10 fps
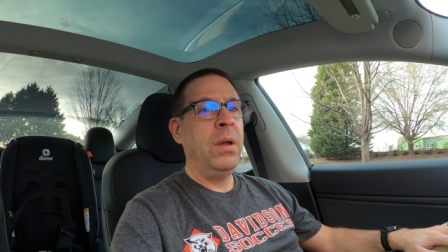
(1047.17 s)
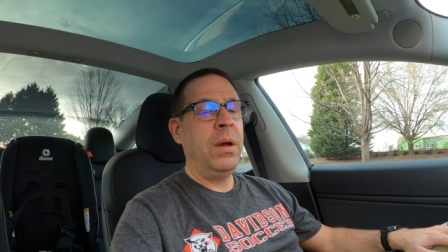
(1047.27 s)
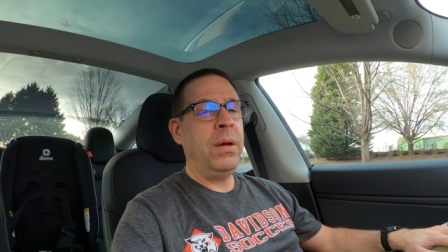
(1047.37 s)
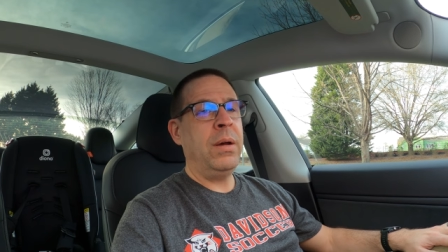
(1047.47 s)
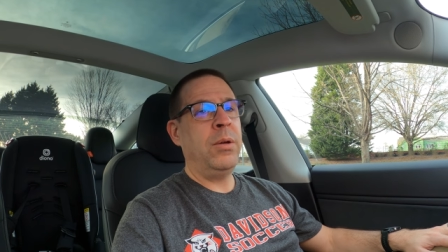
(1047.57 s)

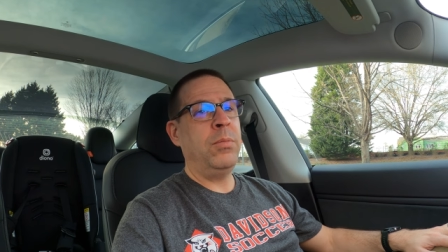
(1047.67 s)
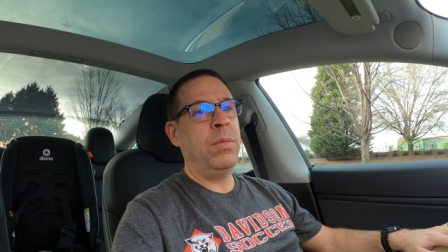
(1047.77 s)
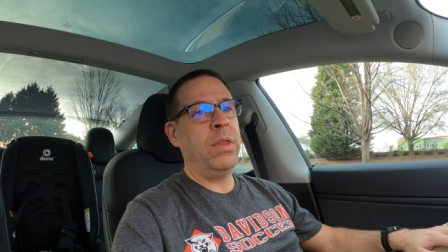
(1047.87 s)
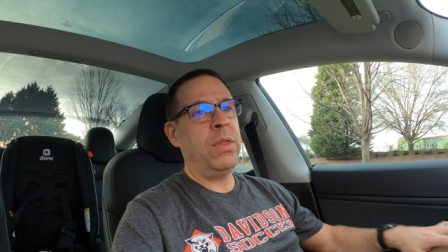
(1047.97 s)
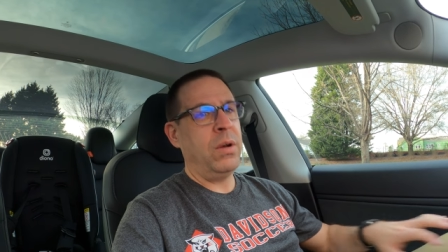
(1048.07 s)
um,
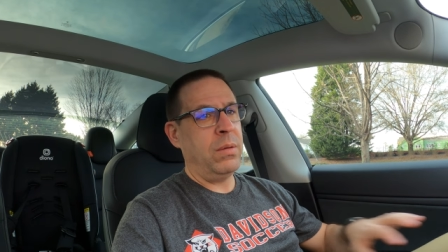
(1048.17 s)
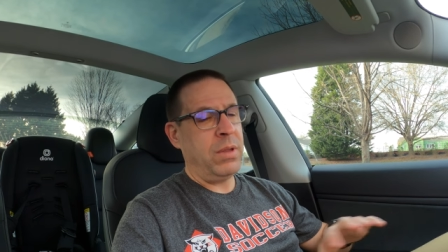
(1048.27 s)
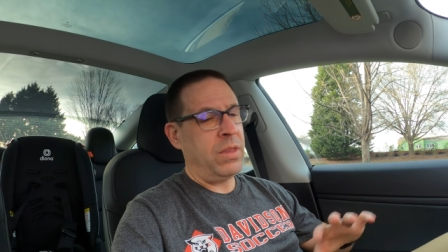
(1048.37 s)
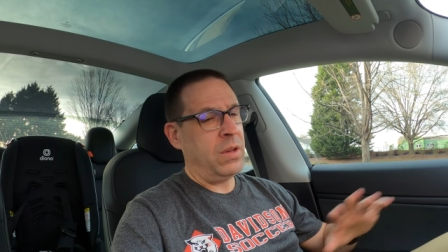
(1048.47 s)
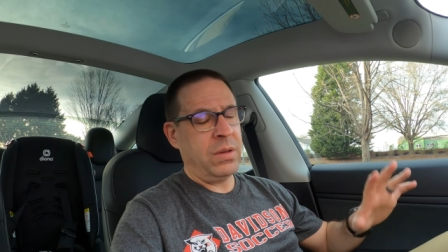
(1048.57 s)
but they
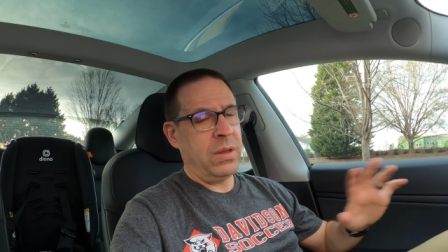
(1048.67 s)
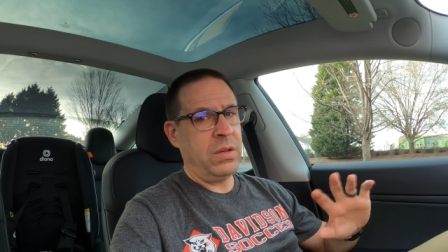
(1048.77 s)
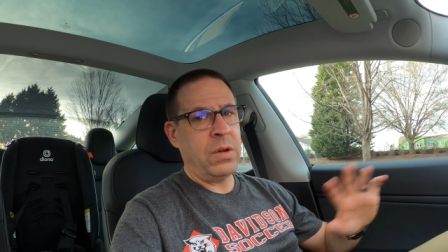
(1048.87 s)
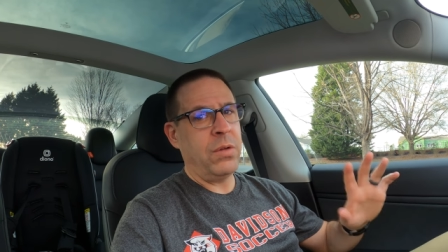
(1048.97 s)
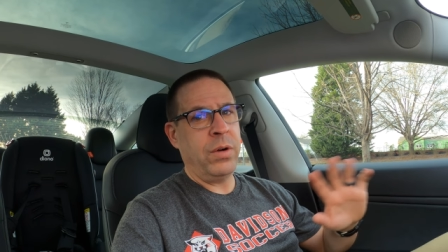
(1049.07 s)
but this this
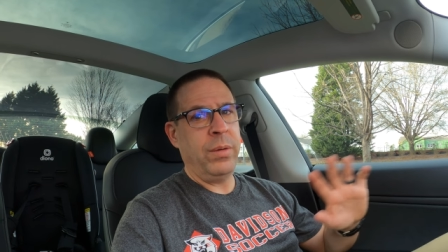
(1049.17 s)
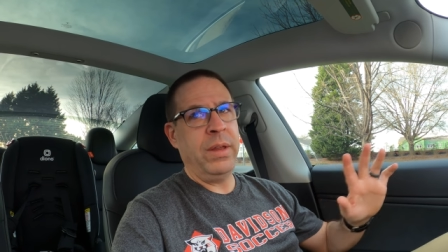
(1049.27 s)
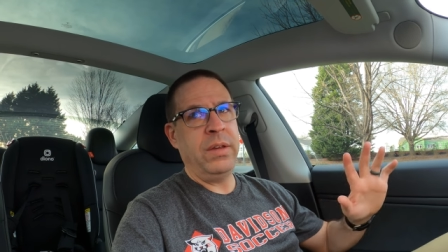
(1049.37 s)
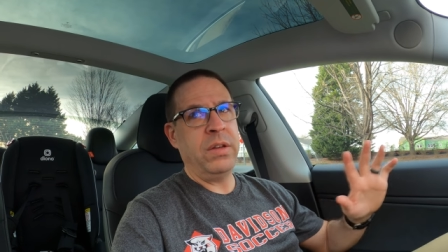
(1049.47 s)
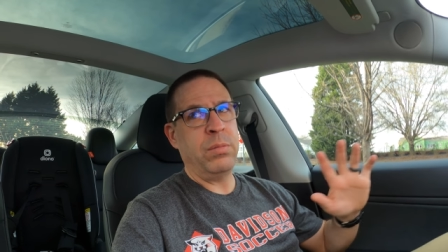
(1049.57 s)
software
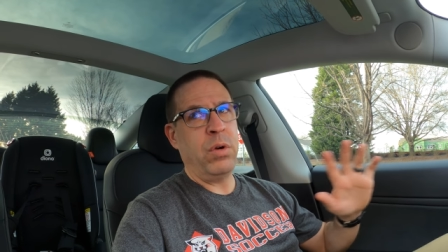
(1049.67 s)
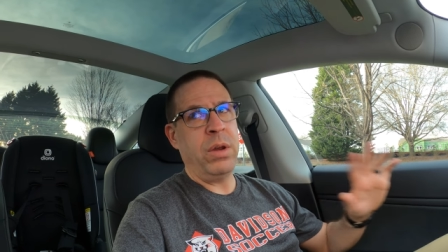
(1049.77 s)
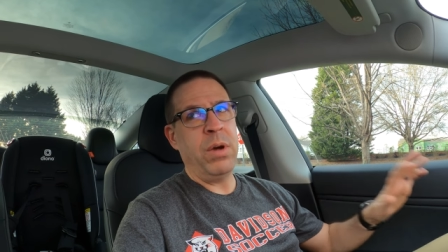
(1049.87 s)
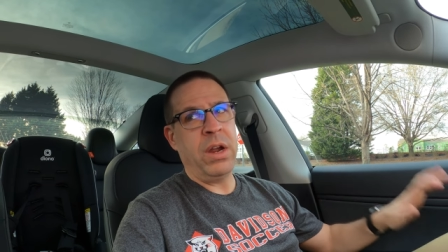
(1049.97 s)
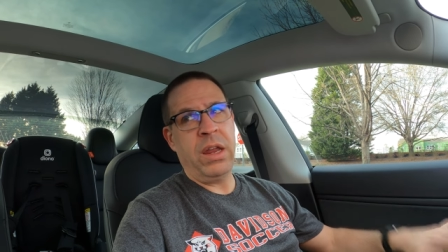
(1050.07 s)
release is pretty
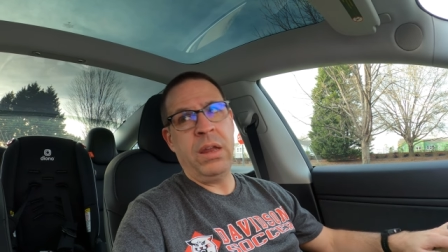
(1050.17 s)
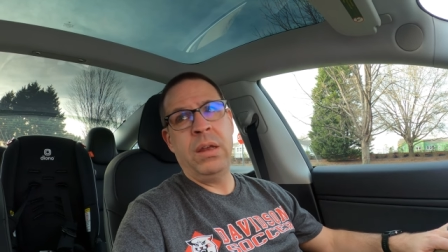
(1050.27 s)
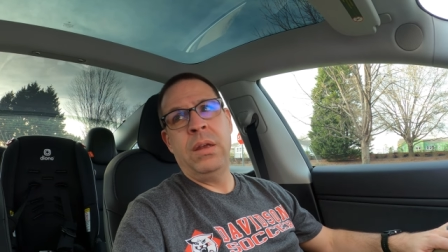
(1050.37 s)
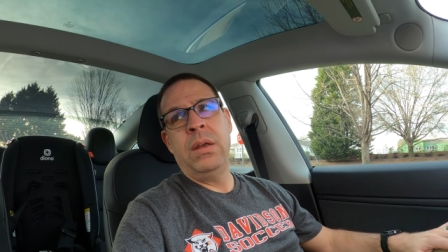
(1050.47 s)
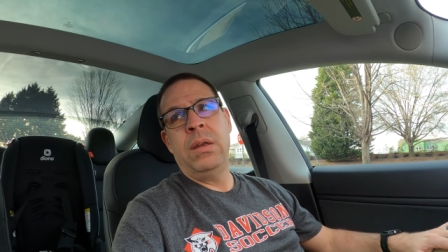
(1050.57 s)
buggy.
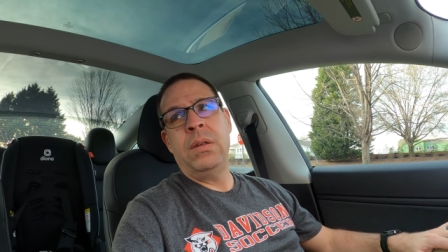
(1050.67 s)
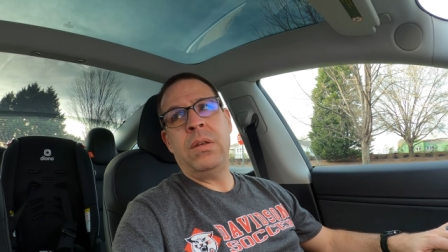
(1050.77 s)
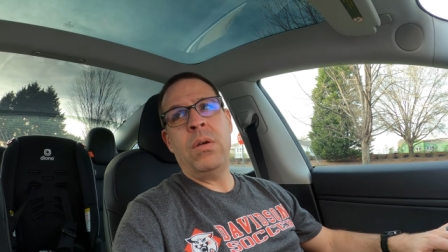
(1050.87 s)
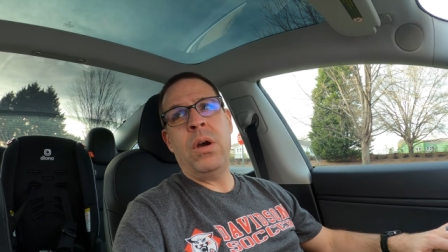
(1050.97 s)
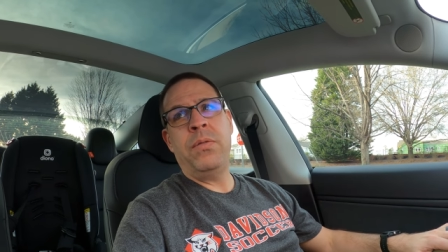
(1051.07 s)

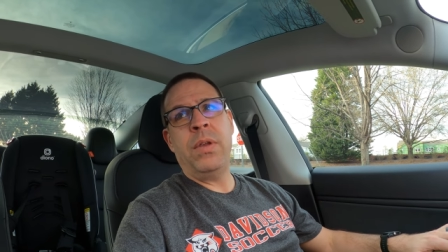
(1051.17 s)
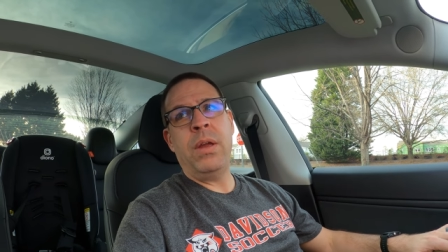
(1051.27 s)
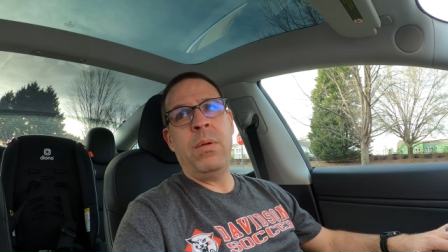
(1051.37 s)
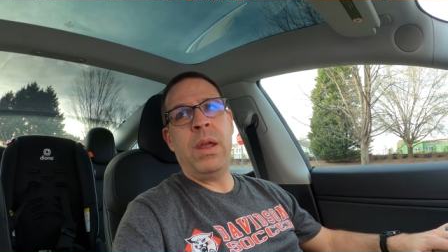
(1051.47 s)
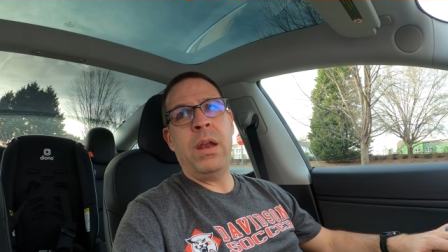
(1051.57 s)
So
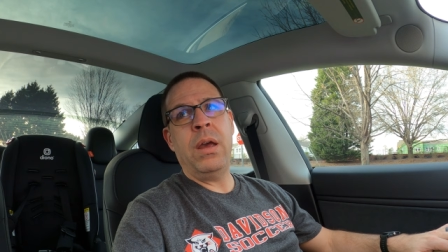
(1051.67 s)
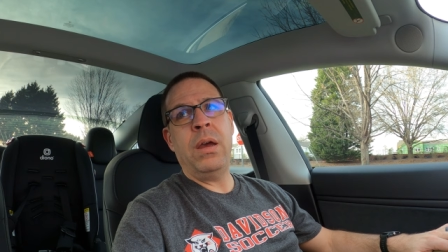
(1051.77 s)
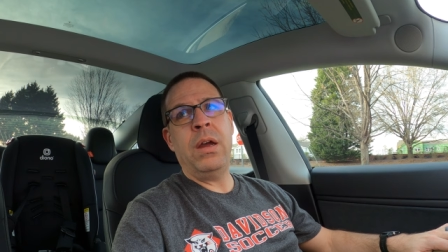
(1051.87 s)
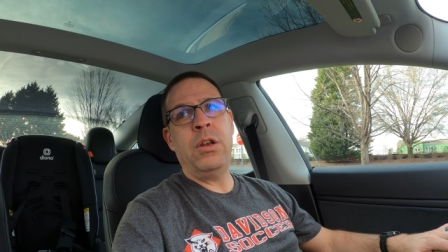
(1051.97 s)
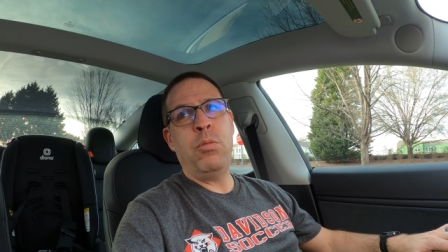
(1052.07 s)
hopefully we get
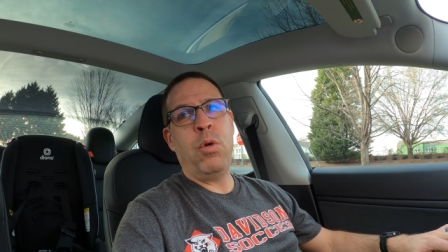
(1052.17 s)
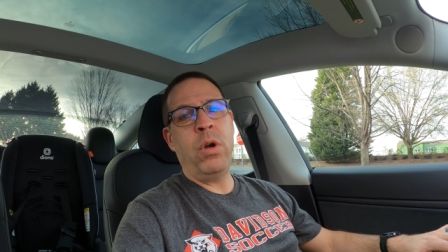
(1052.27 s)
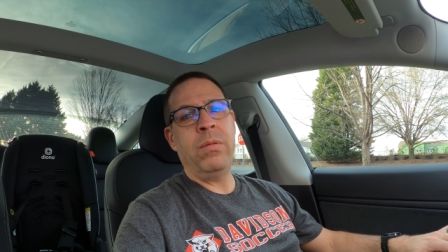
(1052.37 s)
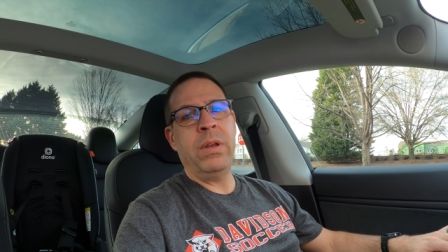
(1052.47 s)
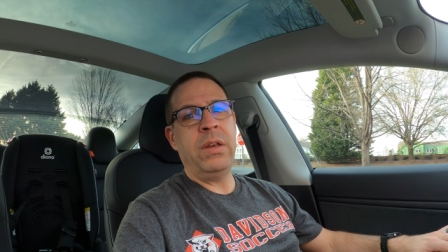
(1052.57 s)
a, a new
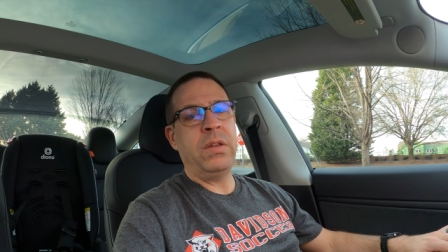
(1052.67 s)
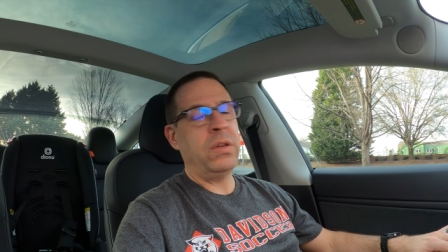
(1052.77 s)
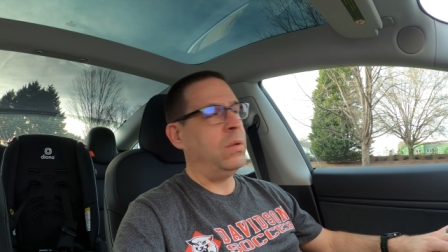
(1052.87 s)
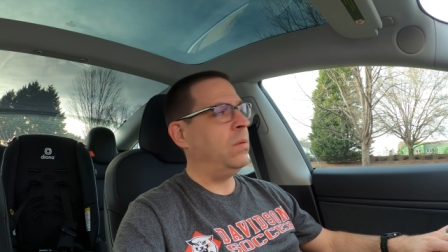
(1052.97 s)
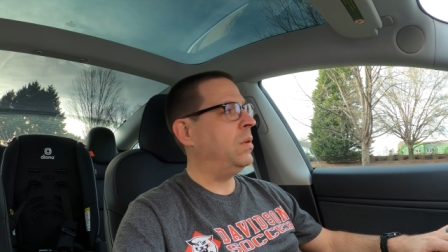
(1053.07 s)
point release
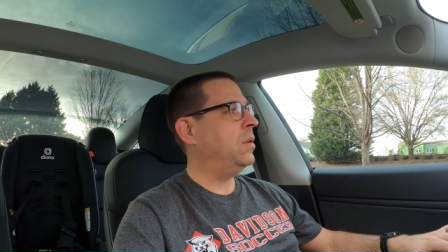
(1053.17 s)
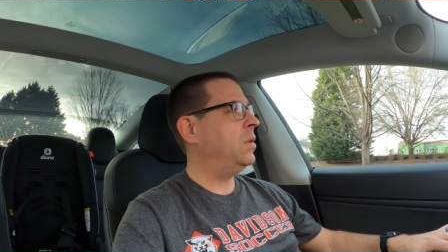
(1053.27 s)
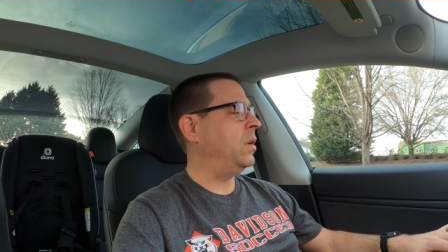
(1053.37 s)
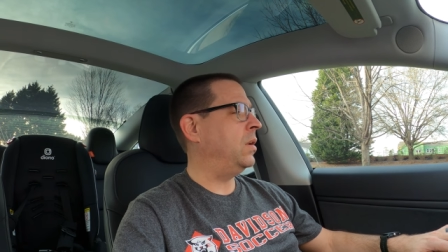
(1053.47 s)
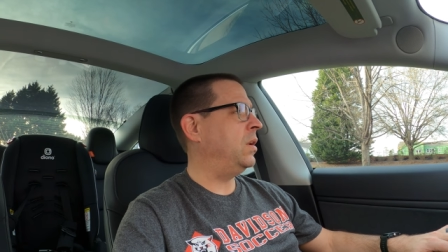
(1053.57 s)
soon
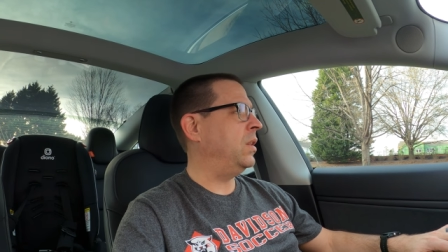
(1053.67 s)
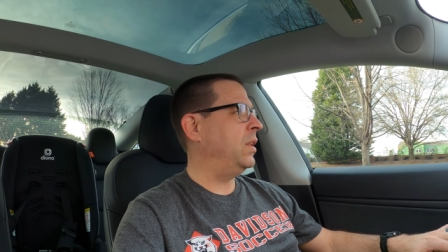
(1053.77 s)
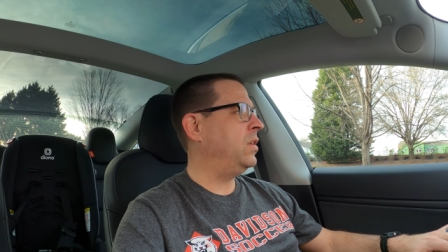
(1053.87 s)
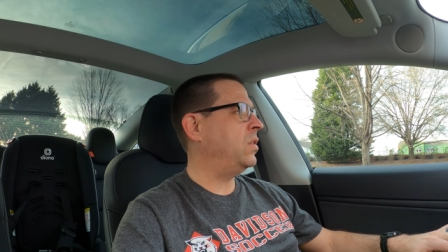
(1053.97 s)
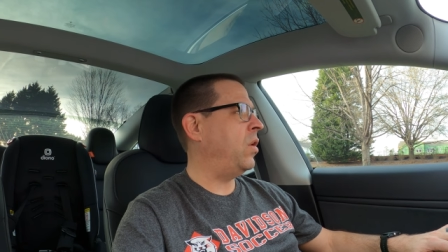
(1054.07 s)
to, to, at
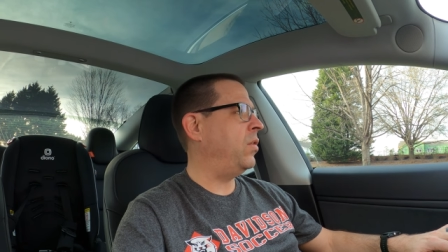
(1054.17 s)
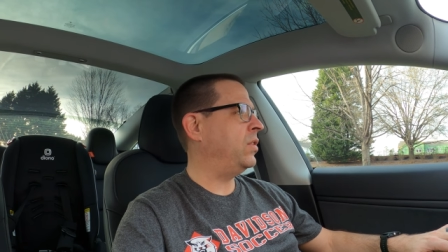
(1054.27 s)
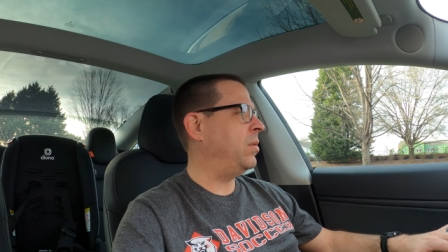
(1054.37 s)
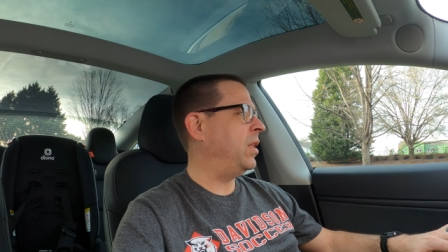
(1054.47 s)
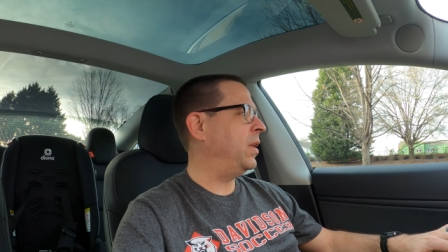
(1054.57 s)
least solve
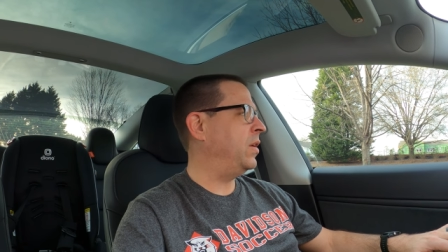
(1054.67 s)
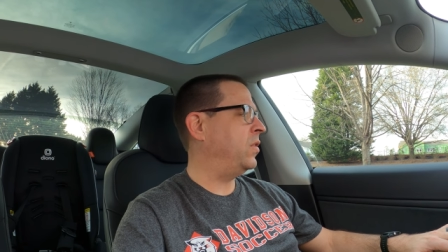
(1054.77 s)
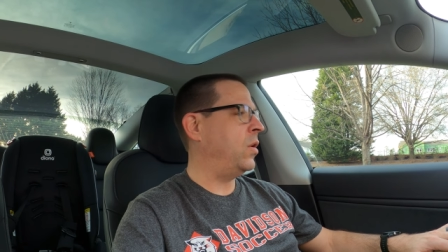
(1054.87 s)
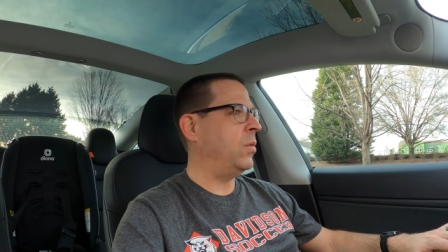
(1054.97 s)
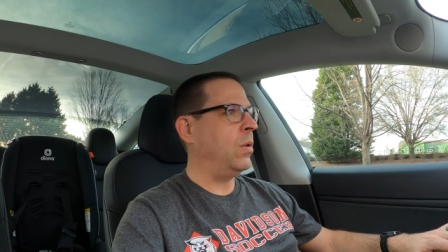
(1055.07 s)
some of the things
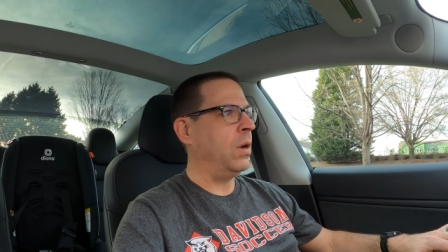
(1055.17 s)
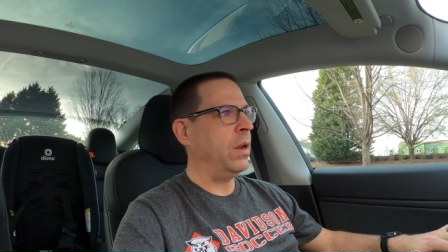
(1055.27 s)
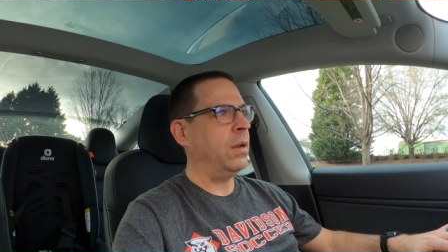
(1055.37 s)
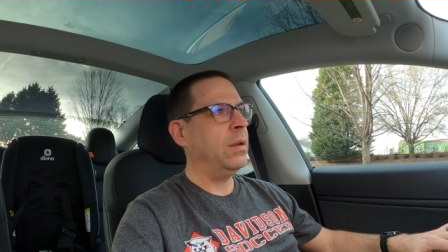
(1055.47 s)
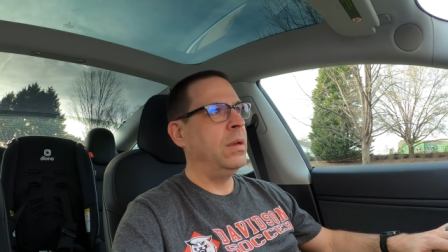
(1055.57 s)
that aren't working.